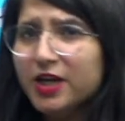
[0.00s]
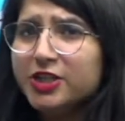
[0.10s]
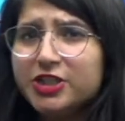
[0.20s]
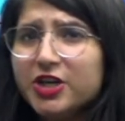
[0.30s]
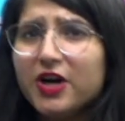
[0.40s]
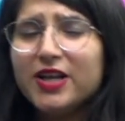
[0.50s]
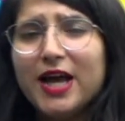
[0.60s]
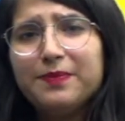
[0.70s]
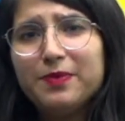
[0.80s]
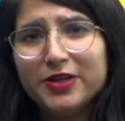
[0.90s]
do you all
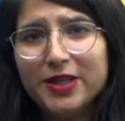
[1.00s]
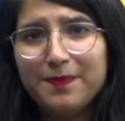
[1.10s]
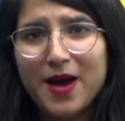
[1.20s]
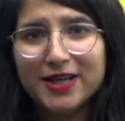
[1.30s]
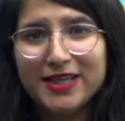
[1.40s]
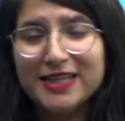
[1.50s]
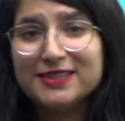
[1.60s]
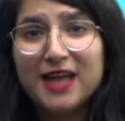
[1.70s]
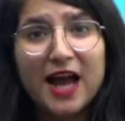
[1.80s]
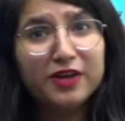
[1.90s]
like birthday parties
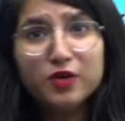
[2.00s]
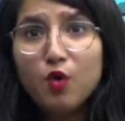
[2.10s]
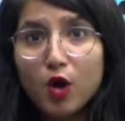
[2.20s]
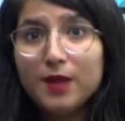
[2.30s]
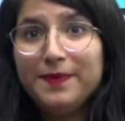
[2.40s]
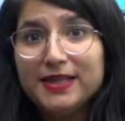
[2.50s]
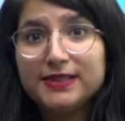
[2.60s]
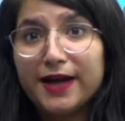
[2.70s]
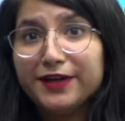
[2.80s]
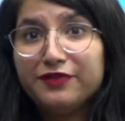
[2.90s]
and you all be
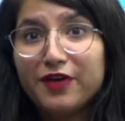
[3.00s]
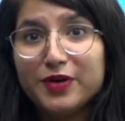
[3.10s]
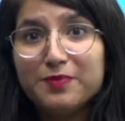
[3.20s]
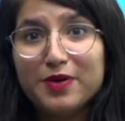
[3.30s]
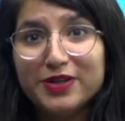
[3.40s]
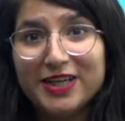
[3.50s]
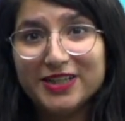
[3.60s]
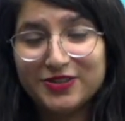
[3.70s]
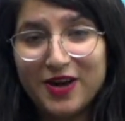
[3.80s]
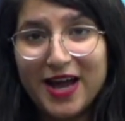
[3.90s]
excited for your
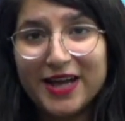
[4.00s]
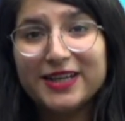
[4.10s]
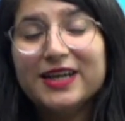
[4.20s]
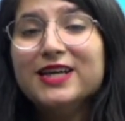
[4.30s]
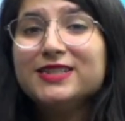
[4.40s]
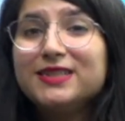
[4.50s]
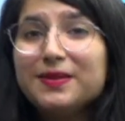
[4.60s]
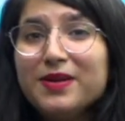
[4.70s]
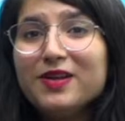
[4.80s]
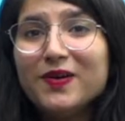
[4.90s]
birthdays, right?
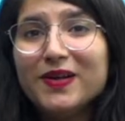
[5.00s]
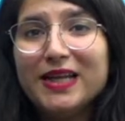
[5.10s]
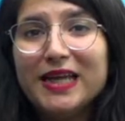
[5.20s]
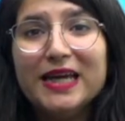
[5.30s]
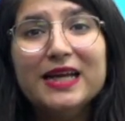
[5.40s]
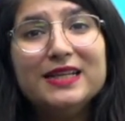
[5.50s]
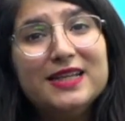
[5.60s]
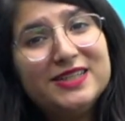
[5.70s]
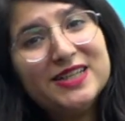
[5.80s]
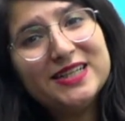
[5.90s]
Similarly,
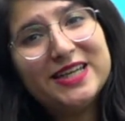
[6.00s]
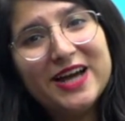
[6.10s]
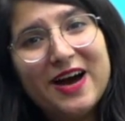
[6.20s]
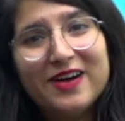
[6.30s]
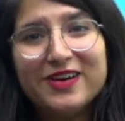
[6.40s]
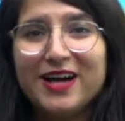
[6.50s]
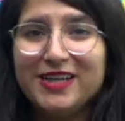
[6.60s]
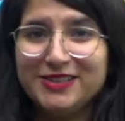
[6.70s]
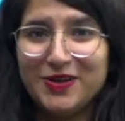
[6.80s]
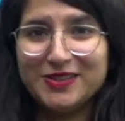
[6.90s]
little Kiara
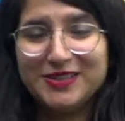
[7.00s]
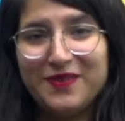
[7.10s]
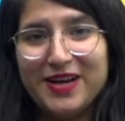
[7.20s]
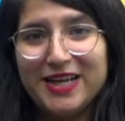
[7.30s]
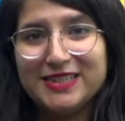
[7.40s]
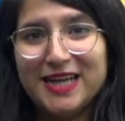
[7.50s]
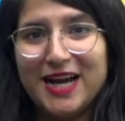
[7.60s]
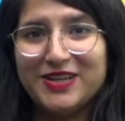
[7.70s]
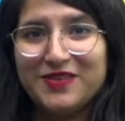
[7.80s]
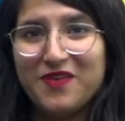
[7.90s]
is also very
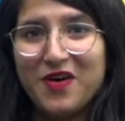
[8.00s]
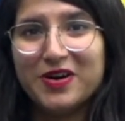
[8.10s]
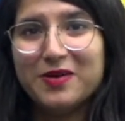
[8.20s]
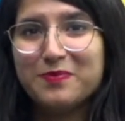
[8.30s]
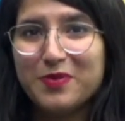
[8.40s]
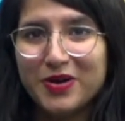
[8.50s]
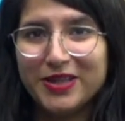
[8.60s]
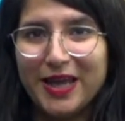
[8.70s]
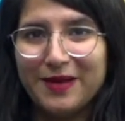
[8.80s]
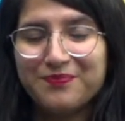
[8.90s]
excited for her birthday.